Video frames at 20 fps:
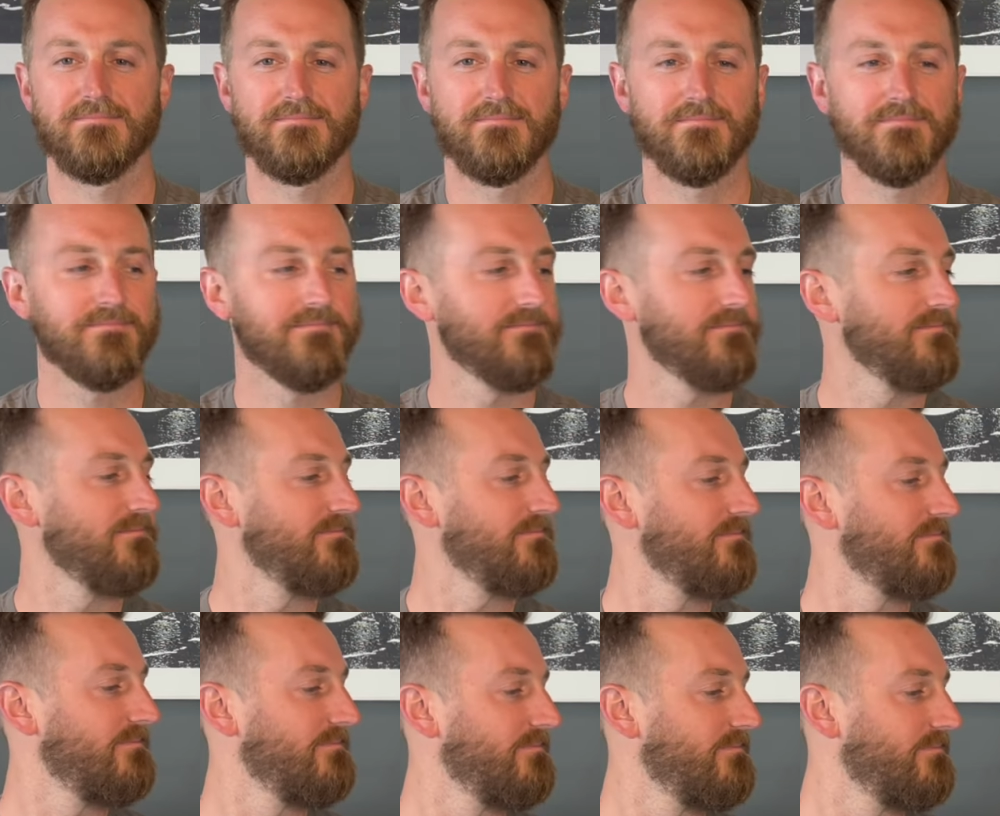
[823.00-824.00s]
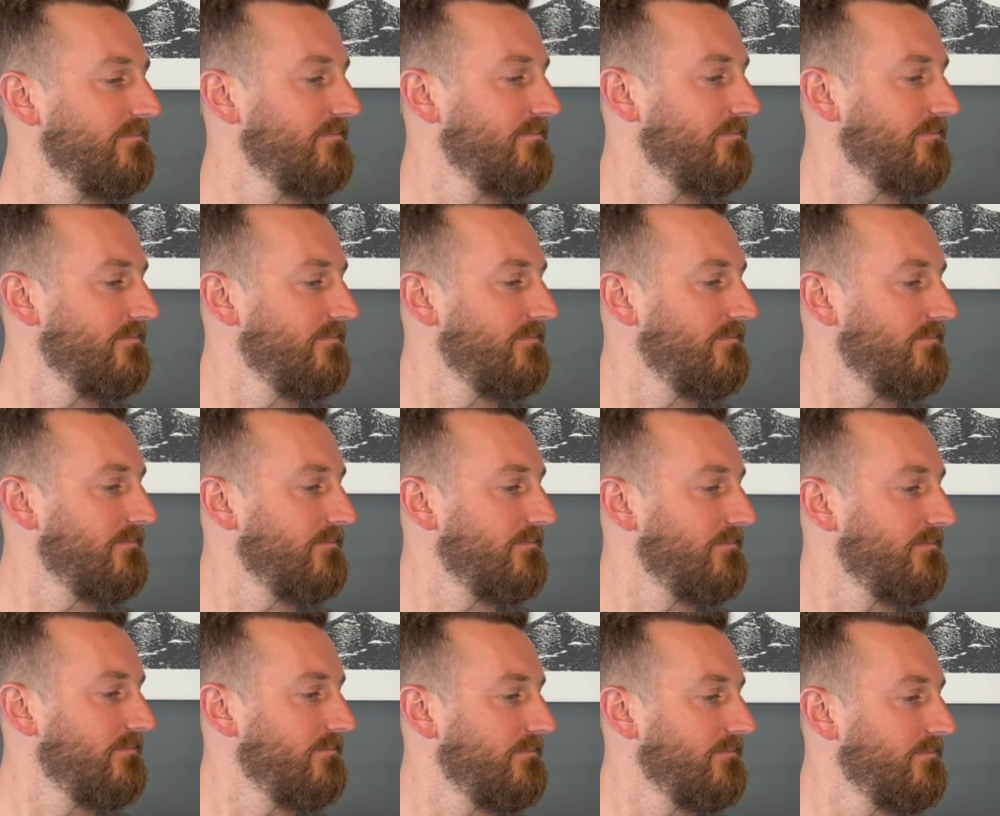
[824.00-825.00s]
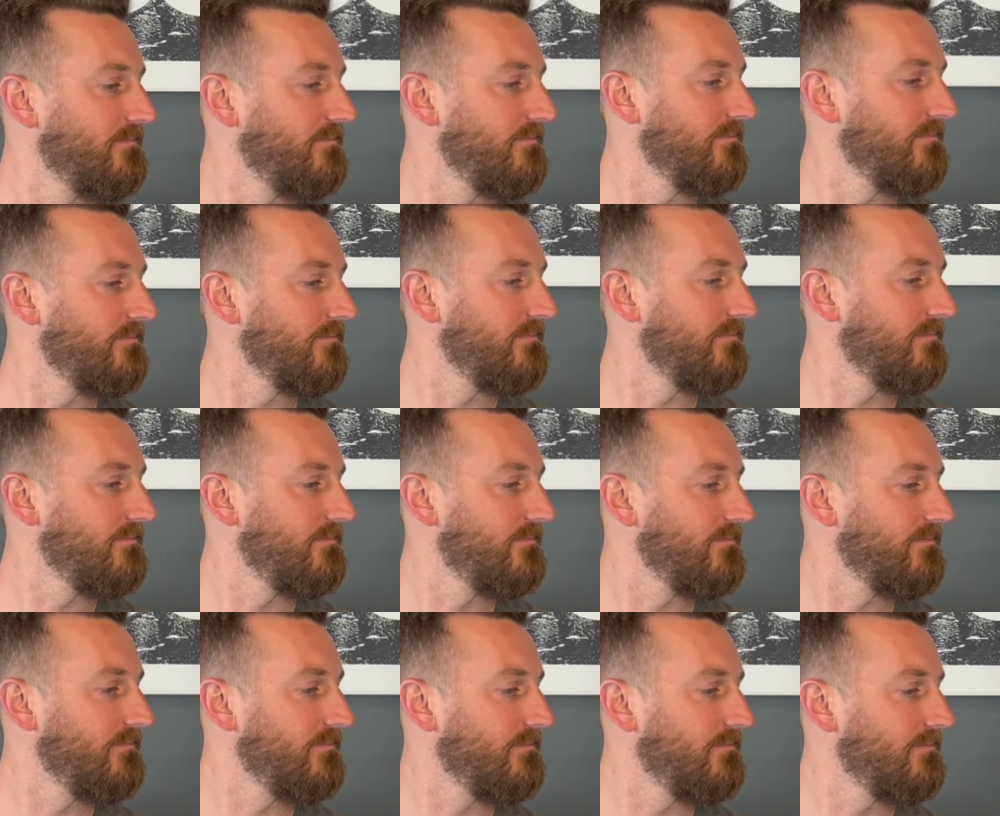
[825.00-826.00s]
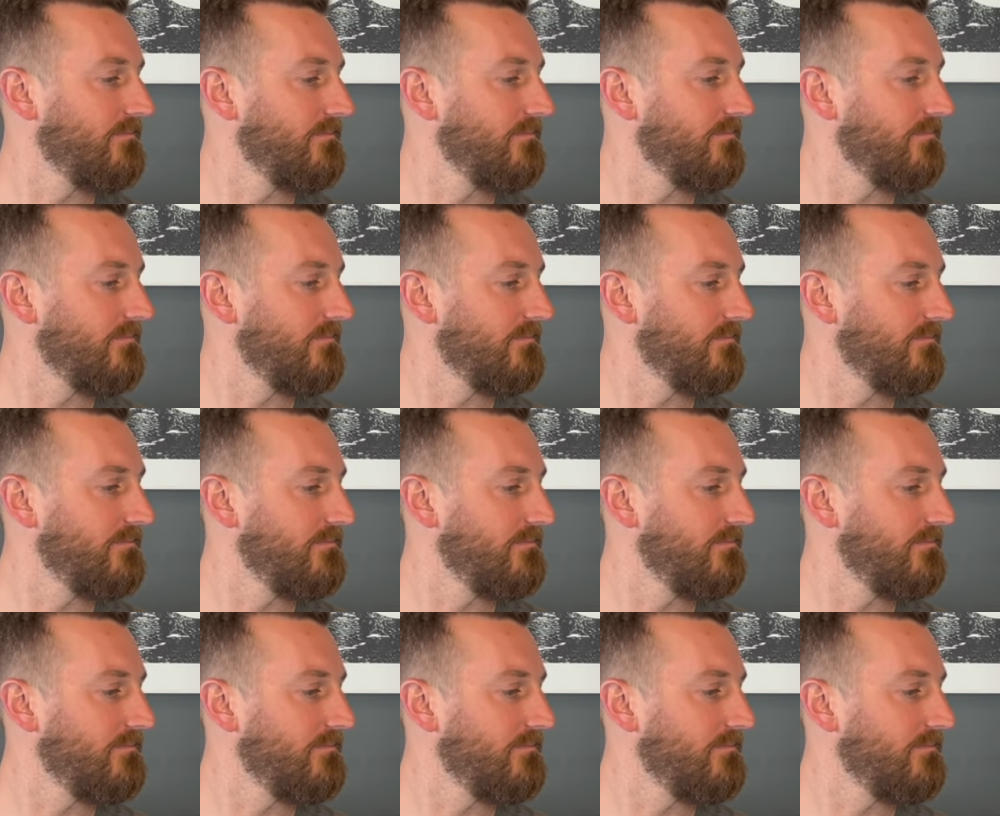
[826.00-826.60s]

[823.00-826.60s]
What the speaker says: [no speech]